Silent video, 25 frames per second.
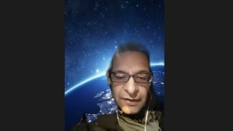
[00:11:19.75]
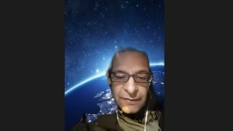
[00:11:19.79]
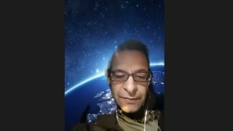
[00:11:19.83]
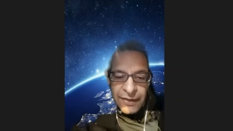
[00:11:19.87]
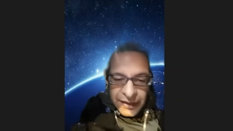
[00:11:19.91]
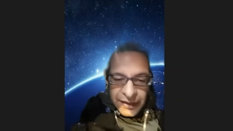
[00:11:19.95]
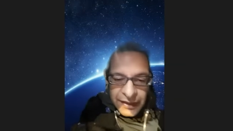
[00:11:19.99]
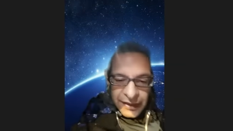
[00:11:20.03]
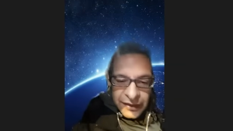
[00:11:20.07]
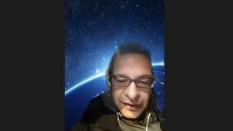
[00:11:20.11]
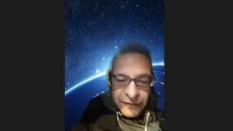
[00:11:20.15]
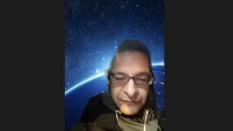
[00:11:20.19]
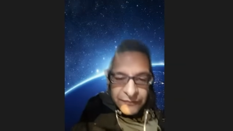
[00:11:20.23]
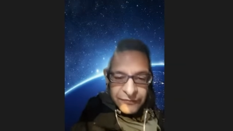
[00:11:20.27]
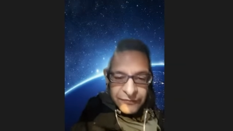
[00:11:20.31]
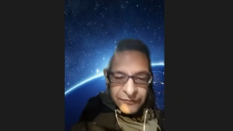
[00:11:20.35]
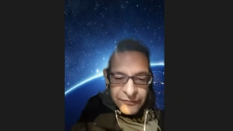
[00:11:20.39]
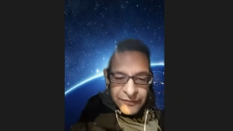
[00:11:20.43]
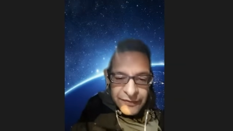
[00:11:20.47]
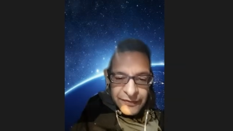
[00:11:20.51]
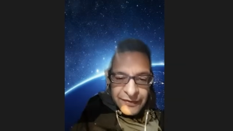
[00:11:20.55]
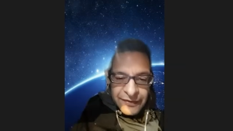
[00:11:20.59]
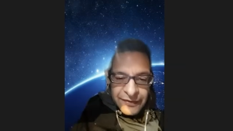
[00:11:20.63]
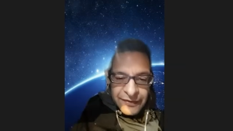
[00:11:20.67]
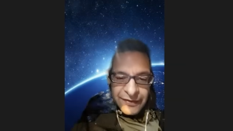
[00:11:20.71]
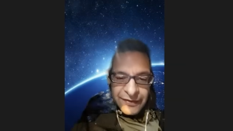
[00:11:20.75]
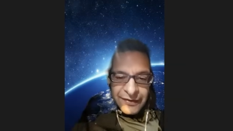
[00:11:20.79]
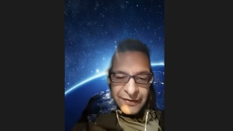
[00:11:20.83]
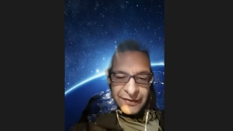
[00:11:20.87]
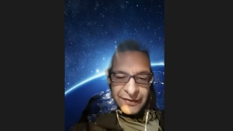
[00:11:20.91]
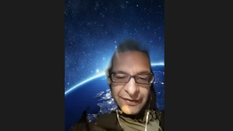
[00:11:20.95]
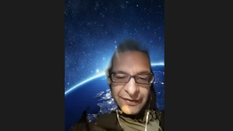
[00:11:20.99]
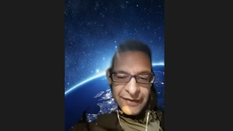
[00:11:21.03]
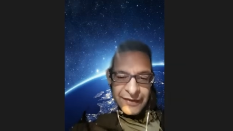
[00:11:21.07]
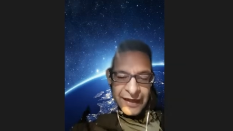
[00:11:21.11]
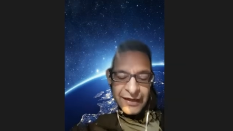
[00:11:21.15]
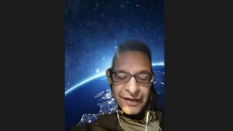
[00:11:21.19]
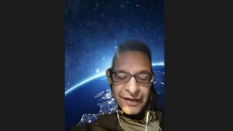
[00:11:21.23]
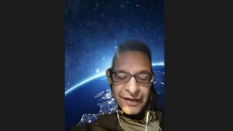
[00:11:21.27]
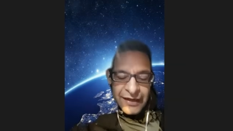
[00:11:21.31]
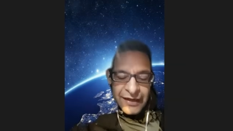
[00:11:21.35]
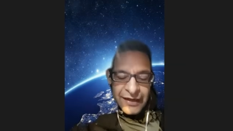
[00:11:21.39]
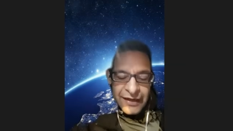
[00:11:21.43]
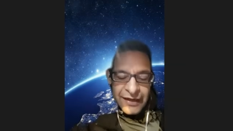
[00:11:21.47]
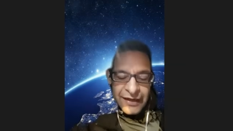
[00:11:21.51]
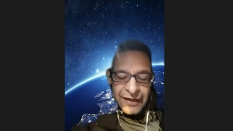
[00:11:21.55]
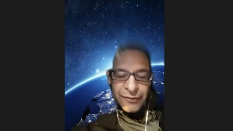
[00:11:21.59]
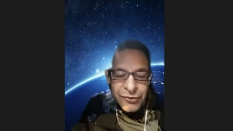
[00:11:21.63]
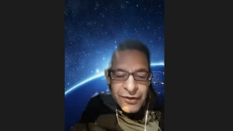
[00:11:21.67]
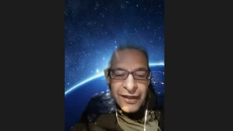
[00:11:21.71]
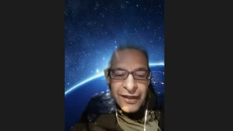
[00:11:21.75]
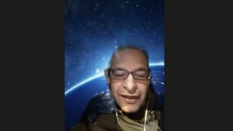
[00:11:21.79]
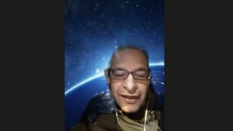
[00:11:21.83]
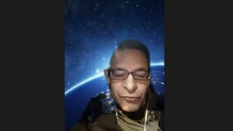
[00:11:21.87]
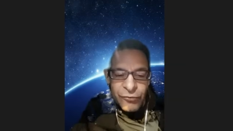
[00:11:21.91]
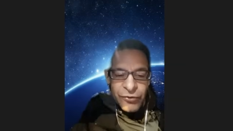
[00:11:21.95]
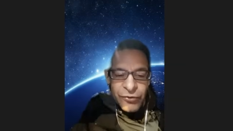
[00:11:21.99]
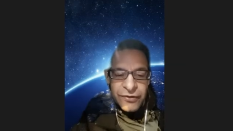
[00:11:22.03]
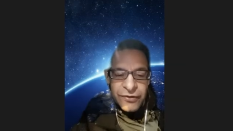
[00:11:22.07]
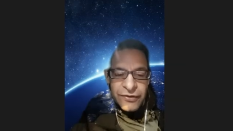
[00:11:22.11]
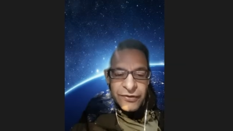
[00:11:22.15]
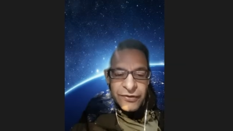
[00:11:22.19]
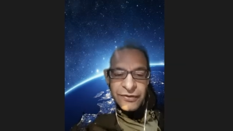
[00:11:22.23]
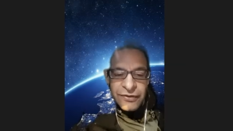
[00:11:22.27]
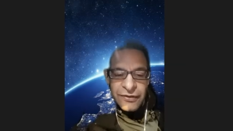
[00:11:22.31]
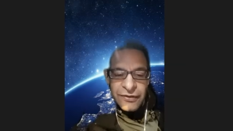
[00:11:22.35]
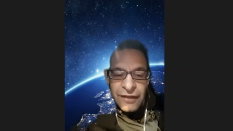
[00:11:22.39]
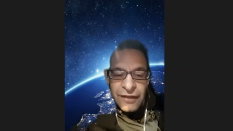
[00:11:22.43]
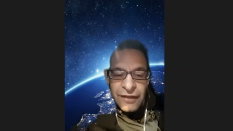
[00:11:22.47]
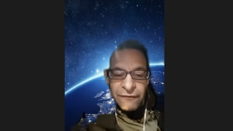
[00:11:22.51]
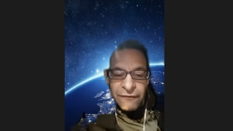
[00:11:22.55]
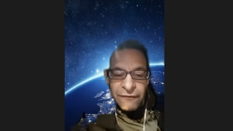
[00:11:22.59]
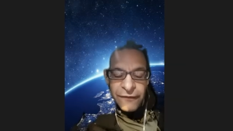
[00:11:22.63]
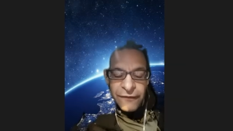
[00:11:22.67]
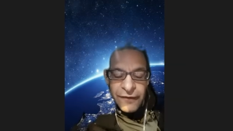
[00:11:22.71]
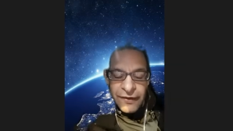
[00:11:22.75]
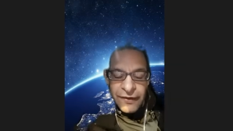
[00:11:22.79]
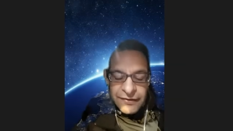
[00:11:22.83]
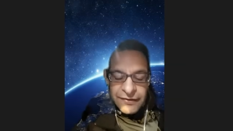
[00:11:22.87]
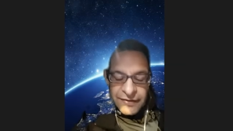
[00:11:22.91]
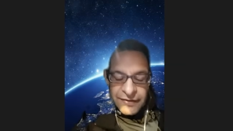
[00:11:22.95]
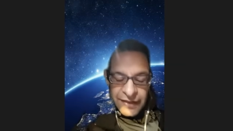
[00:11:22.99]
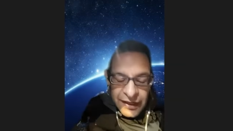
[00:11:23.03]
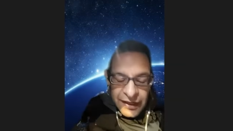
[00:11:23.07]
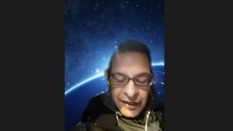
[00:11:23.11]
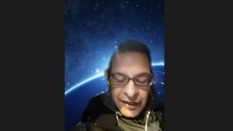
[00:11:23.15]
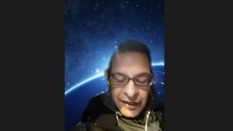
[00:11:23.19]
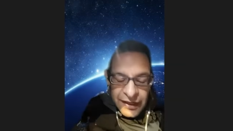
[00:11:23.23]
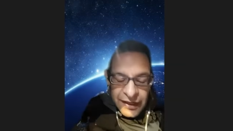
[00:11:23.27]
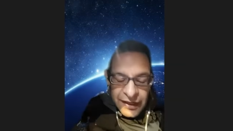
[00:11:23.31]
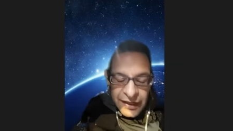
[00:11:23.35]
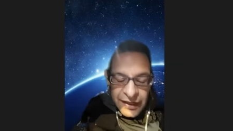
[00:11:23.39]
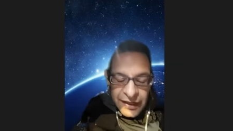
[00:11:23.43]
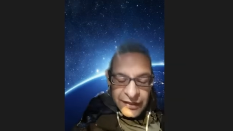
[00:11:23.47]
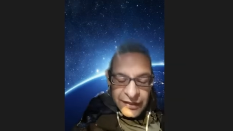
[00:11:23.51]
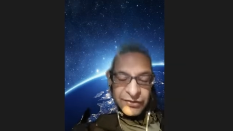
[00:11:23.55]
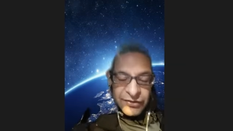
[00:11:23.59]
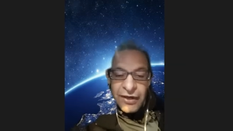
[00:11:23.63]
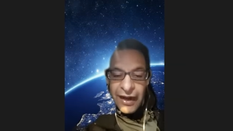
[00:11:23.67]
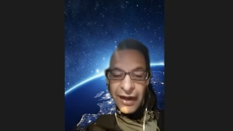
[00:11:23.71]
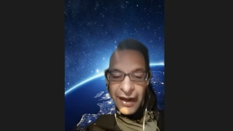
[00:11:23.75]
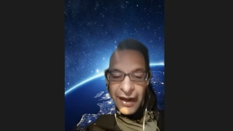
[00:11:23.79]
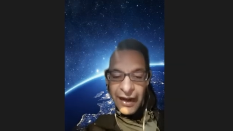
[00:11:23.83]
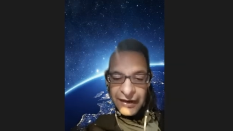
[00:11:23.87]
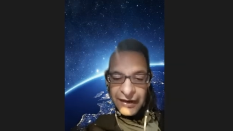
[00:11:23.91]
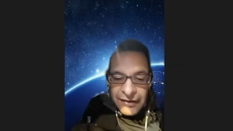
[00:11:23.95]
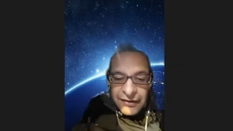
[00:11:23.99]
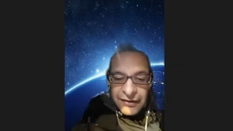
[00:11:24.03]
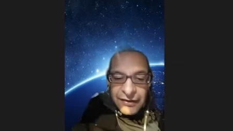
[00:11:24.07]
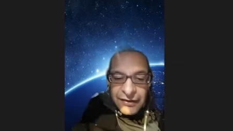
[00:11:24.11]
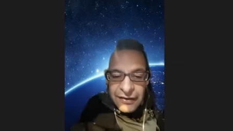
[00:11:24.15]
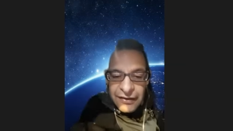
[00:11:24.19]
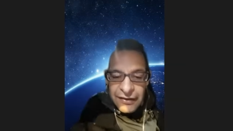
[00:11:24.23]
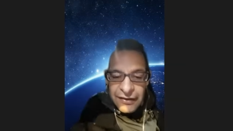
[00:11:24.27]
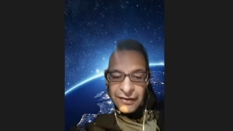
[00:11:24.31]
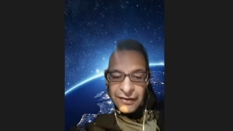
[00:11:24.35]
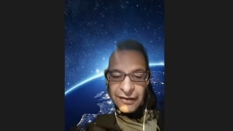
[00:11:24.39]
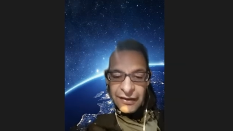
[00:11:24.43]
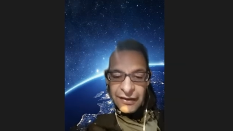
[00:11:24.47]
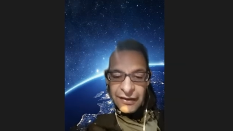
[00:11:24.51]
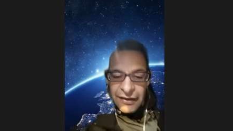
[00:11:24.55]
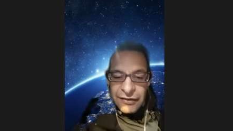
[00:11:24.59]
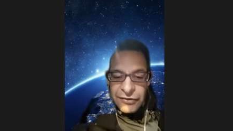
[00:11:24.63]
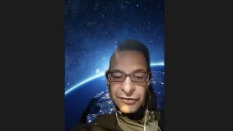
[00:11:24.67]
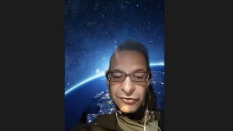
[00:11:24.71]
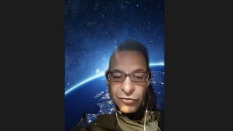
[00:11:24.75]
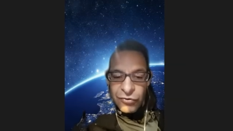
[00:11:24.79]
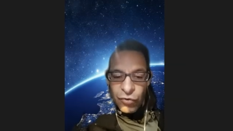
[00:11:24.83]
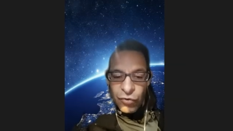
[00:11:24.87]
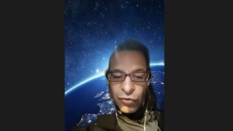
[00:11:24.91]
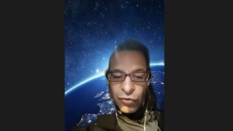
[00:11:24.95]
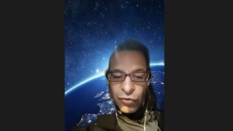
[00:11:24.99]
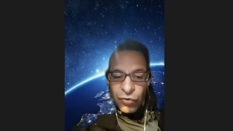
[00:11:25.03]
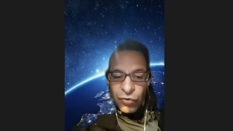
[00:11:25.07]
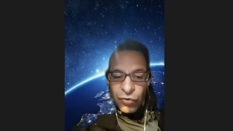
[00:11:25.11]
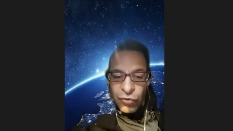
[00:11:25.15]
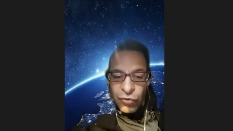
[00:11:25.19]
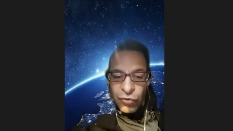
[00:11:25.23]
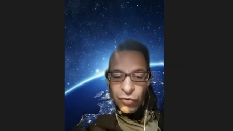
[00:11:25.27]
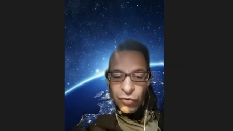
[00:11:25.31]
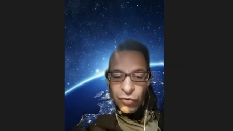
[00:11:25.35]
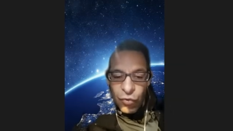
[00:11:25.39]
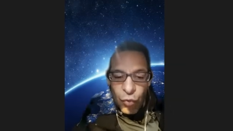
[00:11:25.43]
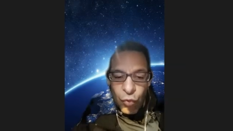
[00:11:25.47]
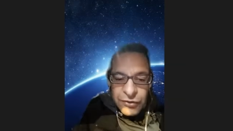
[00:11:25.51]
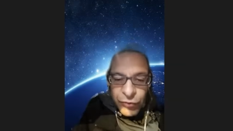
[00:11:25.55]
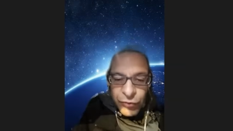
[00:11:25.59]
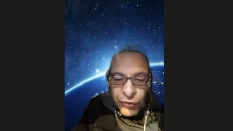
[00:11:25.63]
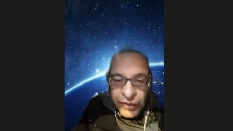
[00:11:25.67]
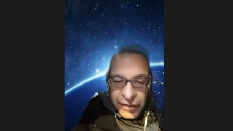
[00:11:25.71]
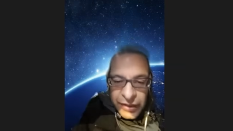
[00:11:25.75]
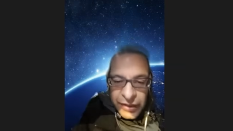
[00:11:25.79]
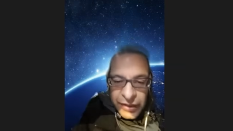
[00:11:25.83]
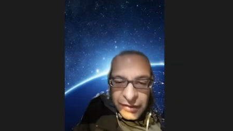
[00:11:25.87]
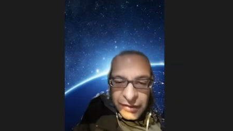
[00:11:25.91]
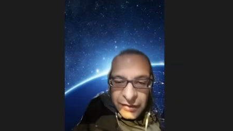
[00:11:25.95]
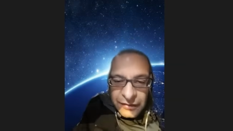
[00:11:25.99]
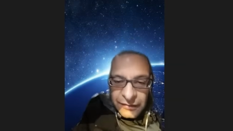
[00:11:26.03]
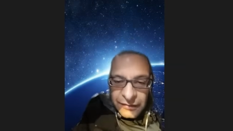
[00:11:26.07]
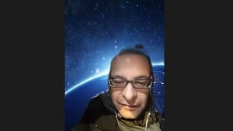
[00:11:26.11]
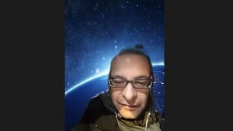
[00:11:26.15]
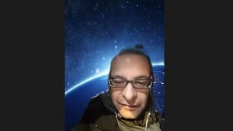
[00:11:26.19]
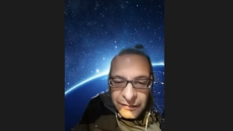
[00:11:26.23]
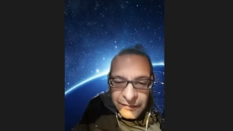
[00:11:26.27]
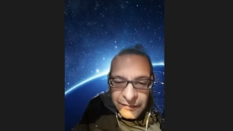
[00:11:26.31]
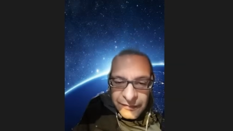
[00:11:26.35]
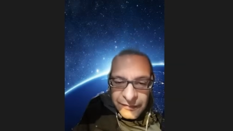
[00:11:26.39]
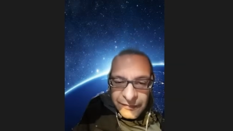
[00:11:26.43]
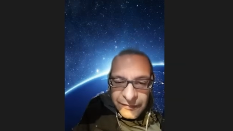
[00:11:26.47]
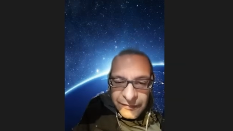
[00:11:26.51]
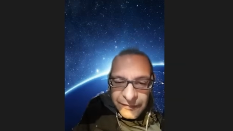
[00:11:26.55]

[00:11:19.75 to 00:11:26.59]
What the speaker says: believe that communicating with infinite intelligence or God is once a week,